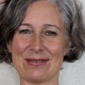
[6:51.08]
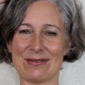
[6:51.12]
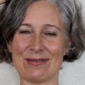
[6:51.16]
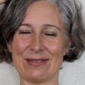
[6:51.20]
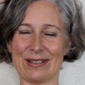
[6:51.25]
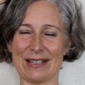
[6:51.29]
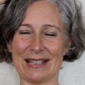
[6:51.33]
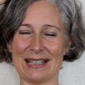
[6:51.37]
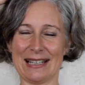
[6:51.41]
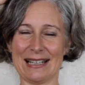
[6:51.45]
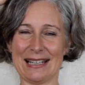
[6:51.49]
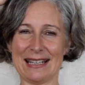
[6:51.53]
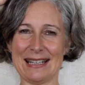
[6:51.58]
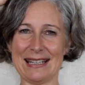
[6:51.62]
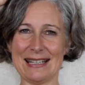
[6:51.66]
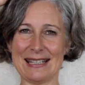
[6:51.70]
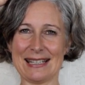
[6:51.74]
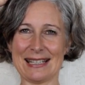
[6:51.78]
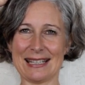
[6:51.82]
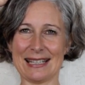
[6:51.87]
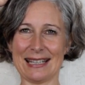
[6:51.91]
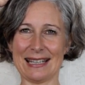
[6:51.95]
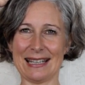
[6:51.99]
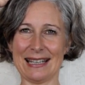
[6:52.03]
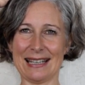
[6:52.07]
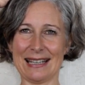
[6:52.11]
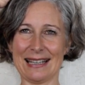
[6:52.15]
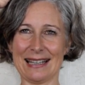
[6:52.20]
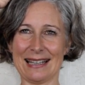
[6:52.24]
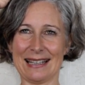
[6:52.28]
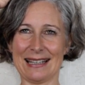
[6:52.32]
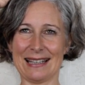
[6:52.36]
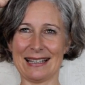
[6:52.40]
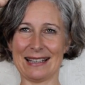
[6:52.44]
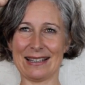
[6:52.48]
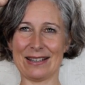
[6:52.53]
releasing
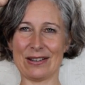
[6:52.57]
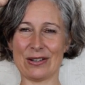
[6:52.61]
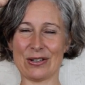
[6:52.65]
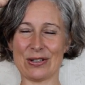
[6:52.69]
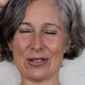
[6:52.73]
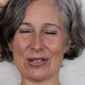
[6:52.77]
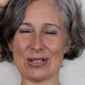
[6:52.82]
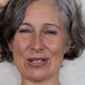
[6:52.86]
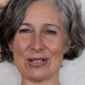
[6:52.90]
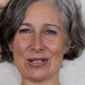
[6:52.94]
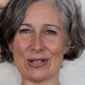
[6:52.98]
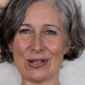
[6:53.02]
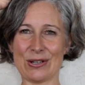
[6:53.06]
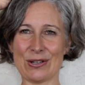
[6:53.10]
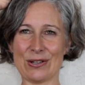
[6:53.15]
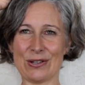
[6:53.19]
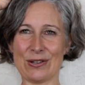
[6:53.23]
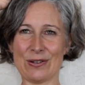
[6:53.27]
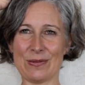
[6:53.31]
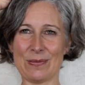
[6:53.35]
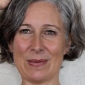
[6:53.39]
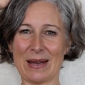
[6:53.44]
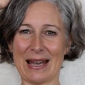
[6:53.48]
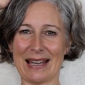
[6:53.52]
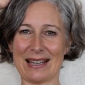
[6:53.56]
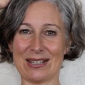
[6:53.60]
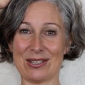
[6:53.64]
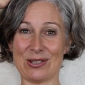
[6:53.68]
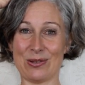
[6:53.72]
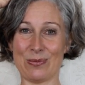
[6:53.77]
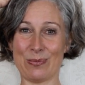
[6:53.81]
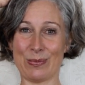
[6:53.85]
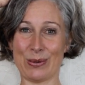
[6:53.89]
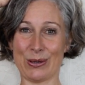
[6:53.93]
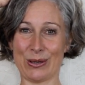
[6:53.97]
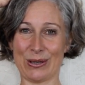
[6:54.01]
the sternum as
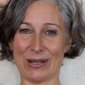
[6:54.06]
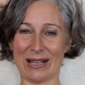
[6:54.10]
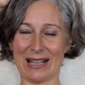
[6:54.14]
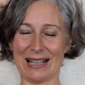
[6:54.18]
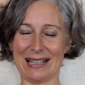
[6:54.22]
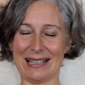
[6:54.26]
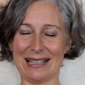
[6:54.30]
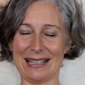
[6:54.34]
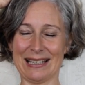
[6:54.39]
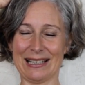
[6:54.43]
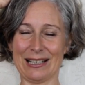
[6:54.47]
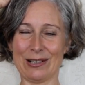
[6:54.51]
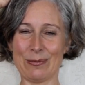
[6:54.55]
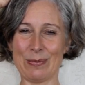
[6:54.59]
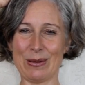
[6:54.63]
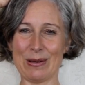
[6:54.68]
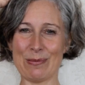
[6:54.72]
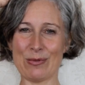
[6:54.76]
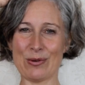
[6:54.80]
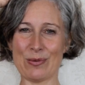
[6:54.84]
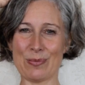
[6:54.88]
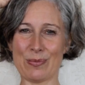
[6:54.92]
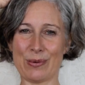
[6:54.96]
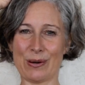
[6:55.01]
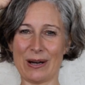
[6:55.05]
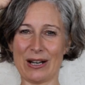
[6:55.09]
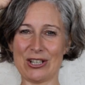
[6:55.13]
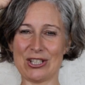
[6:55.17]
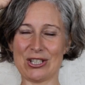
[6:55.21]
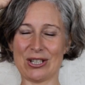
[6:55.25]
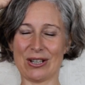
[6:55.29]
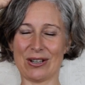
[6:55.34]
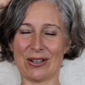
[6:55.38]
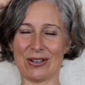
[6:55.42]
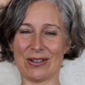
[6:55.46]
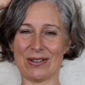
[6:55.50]
you put a little bit more
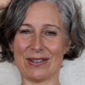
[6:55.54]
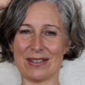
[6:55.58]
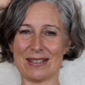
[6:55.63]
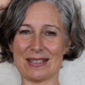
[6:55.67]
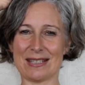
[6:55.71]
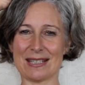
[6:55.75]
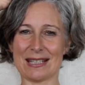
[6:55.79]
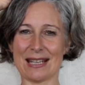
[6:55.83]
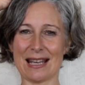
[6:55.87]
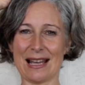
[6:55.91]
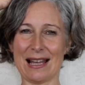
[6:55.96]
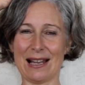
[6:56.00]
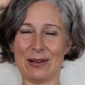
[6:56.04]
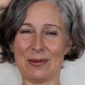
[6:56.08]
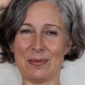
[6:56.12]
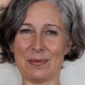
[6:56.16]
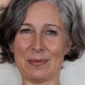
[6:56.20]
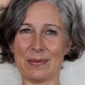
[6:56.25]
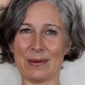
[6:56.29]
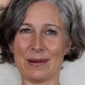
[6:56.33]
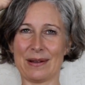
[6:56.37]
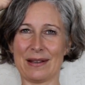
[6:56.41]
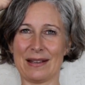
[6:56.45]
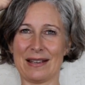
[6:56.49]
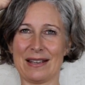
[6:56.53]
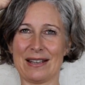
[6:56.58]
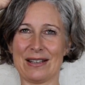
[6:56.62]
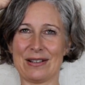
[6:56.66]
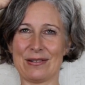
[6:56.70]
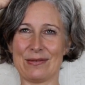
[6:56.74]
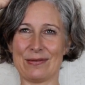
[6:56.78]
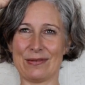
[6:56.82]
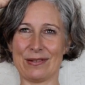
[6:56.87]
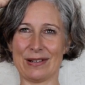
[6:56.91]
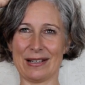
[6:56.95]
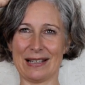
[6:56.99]
pressure on the scalp,
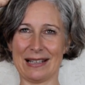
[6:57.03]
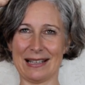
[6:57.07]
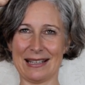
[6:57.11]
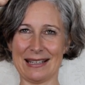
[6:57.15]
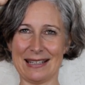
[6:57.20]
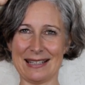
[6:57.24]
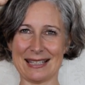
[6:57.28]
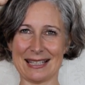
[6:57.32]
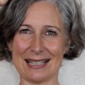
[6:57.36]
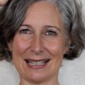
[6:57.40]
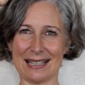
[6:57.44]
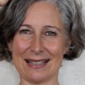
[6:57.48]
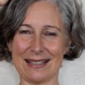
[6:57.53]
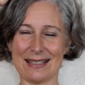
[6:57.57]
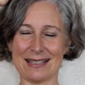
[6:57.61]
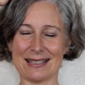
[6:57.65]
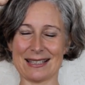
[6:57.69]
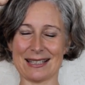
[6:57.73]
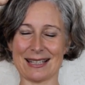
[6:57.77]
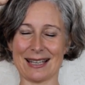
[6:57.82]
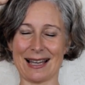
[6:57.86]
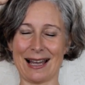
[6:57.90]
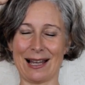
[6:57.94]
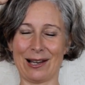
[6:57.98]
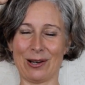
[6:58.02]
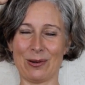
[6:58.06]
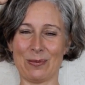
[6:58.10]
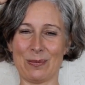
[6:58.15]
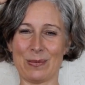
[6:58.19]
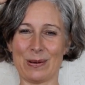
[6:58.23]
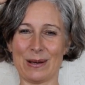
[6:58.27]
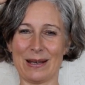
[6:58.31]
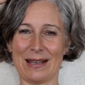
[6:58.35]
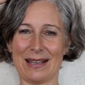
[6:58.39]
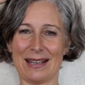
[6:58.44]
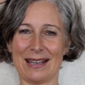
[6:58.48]
releasing the scalp
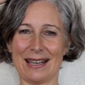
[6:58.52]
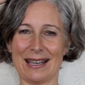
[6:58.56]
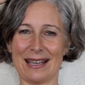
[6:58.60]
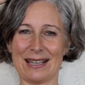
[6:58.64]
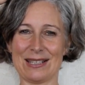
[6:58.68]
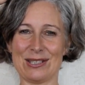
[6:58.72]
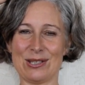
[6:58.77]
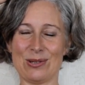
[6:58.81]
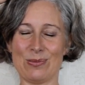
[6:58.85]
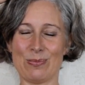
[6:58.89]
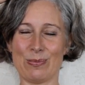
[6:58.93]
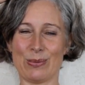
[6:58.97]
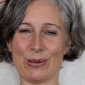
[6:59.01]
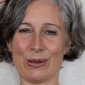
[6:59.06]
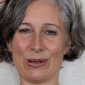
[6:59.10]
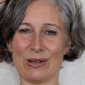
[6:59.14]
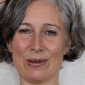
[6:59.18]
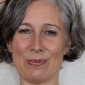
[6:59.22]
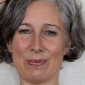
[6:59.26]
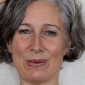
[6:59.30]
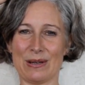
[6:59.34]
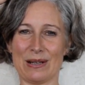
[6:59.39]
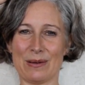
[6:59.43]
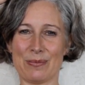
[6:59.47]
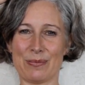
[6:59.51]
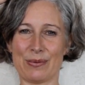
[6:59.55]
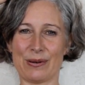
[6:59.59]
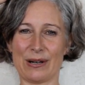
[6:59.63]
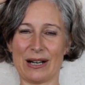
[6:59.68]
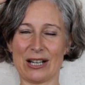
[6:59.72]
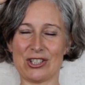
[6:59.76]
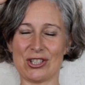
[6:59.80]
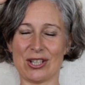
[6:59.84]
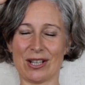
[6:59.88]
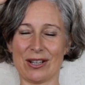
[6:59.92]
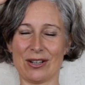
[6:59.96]
as you put a bit of
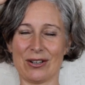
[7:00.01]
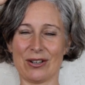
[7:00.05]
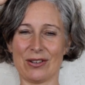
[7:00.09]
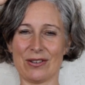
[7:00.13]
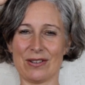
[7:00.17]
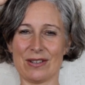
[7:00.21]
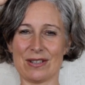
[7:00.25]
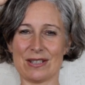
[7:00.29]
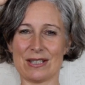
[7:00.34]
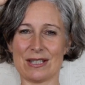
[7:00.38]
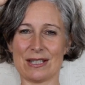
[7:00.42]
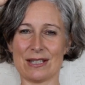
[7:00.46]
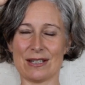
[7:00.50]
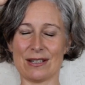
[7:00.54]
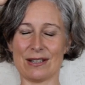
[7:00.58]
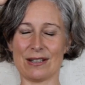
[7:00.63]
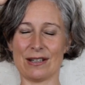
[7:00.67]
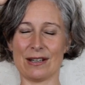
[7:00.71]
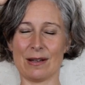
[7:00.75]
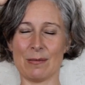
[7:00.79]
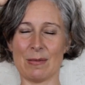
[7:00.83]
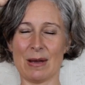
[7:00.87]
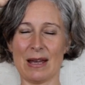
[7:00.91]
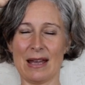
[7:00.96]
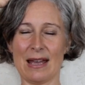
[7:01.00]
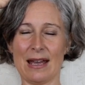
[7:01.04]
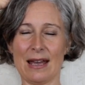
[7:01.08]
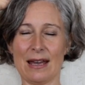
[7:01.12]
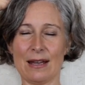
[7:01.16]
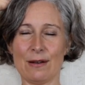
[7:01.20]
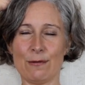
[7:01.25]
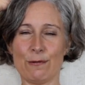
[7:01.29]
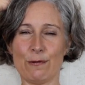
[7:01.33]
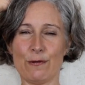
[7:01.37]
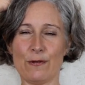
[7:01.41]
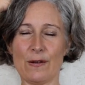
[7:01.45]
pressure on the sternum.
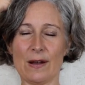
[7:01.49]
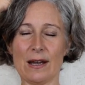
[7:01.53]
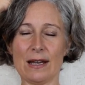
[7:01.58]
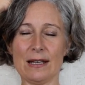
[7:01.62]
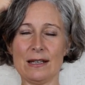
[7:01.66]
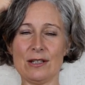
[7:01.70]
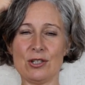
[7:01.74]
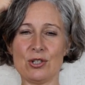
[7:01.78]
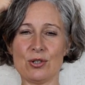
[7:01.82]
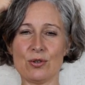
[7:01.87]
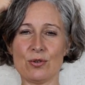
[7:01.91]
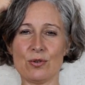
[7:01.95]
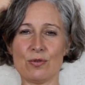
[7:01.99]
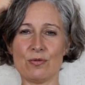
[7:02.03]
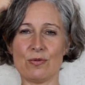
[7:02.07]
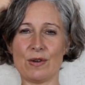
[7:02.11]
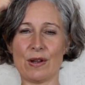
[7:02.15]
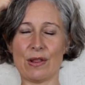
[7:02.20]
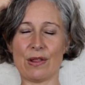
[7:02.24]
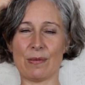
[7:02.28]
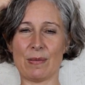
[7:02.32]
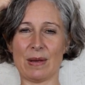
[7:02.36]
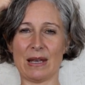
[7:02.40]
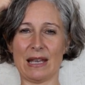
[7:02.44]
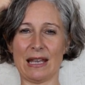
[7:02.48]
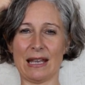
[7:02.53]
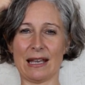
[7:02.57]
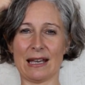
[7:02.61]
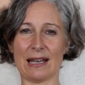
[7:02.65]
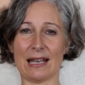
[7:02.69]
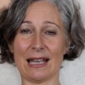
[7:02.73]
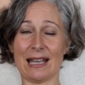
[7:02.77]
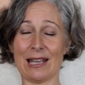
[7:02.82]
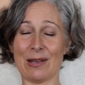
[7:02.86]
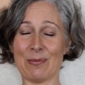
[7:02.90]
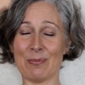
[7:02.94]
And find your rhythm
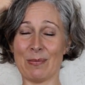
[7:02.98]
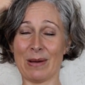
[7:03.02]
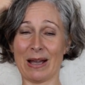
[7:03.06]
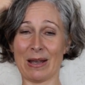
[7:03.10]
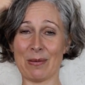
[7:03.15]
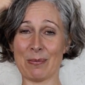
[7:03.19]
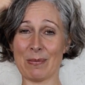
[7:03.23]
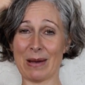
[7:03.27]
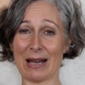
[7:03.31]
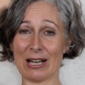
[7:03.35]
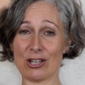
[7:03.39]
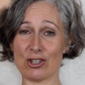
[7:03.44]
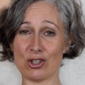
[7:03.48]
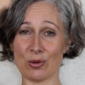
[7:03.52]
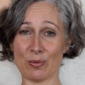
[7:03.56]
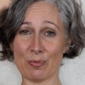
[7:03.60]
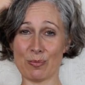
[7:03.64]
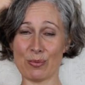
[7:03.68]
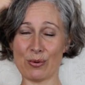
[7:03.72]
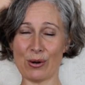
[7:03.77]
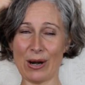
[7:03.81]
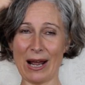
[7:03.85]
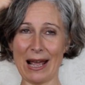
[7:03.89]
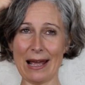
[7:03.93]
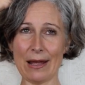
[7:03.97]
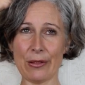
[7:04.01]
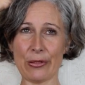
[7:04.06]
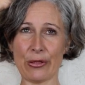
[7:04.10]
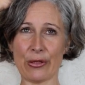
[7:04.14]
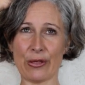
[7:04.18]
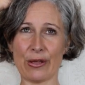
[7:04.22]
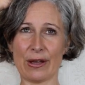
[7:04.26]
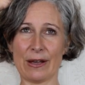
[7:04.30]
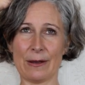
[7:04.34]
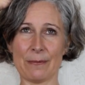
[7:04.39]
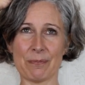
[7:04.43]
here. It might match your
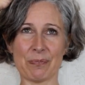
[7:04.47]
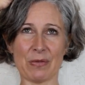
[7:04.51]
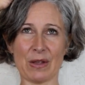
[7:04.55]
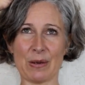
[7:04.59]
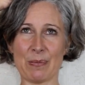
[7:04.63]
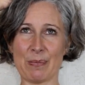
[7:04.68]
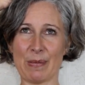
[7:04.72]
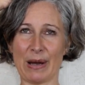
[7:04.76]
breath, it